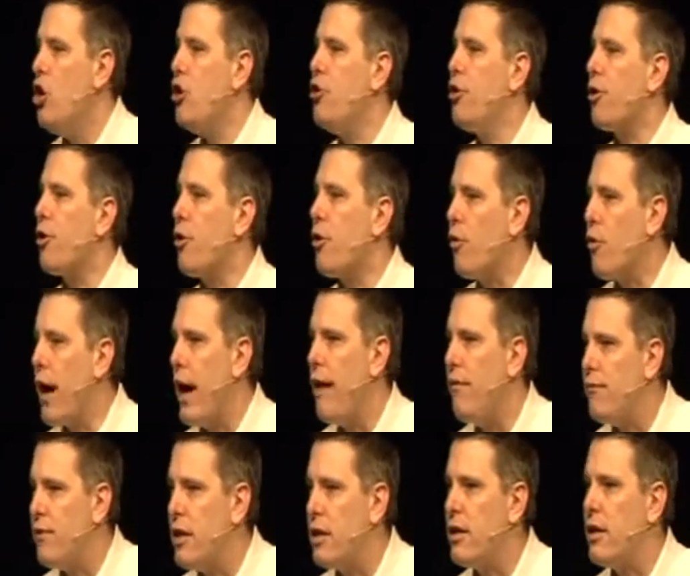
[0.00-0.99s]
You're
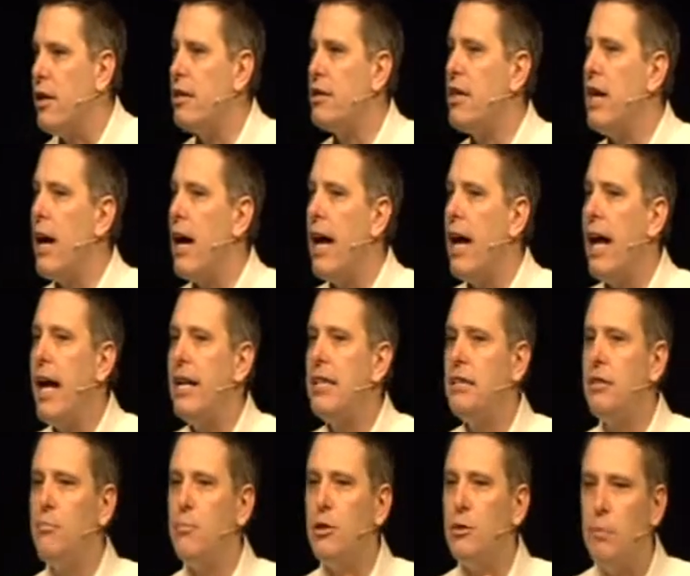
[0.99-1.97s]
crafted because God
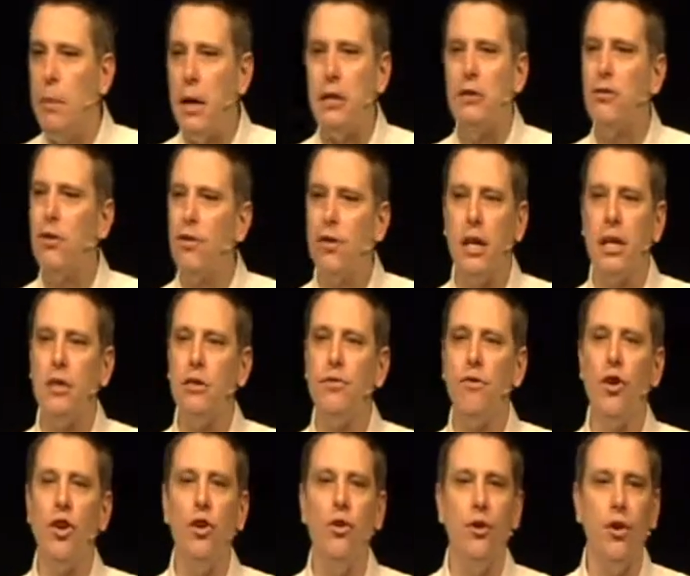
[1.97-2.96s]
had some special things
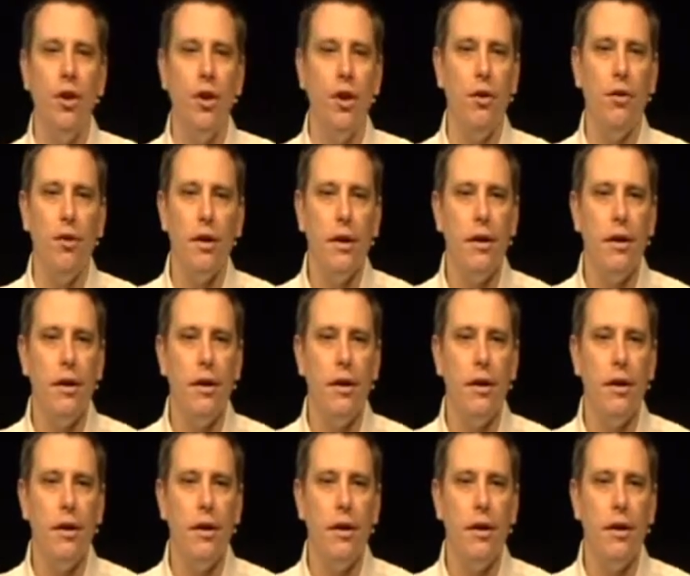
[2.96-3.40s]
for you to do.